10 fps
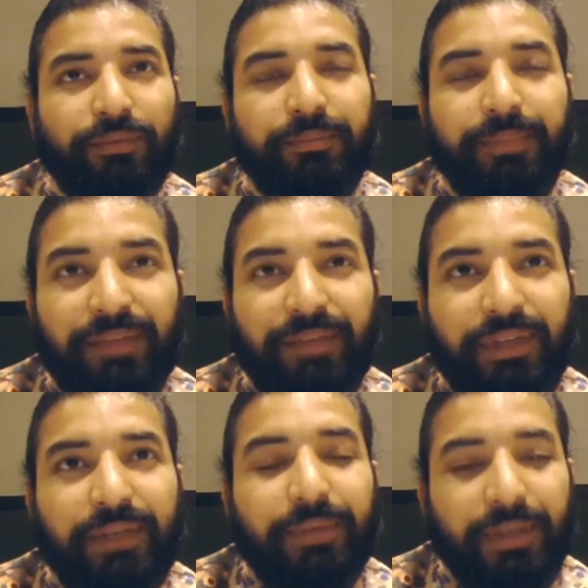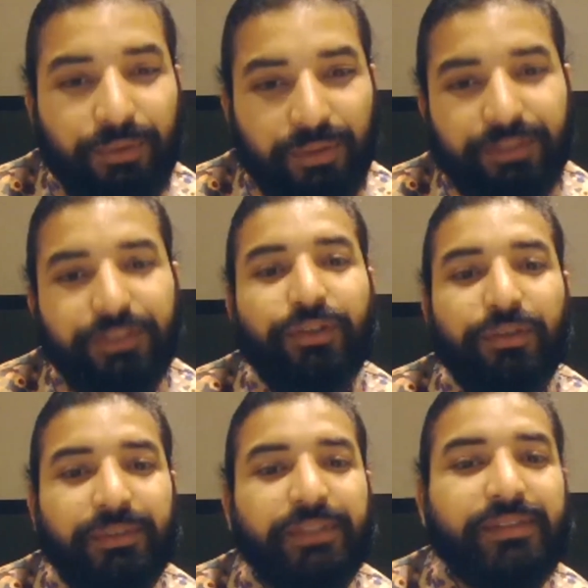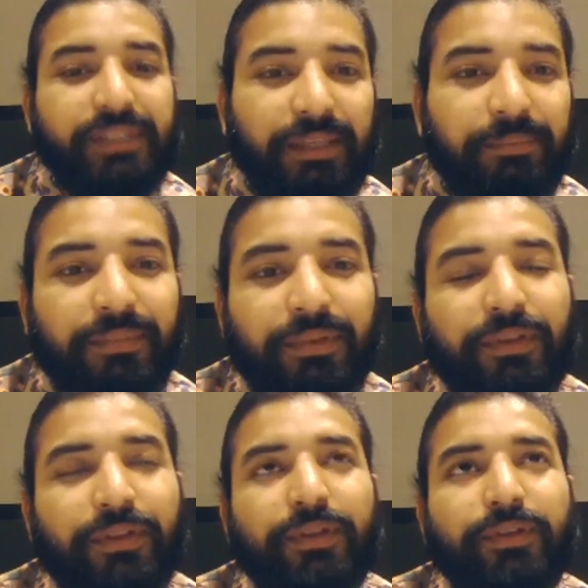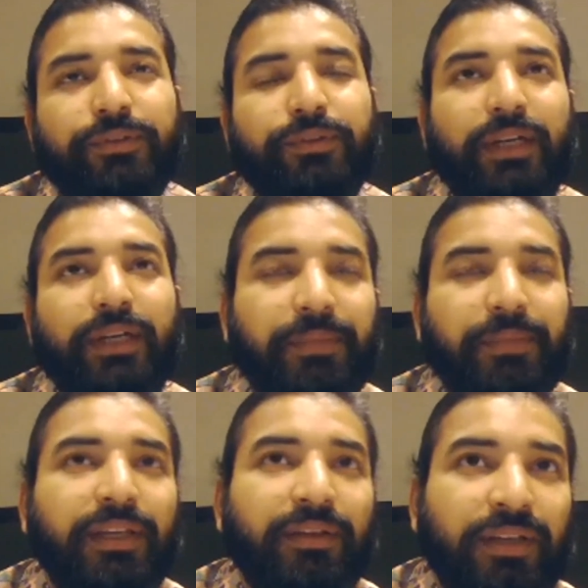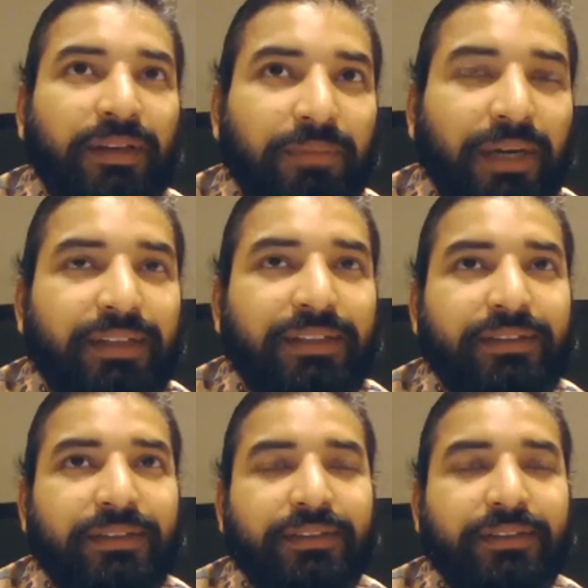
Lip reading: very brief introduction of this theme, so let me invite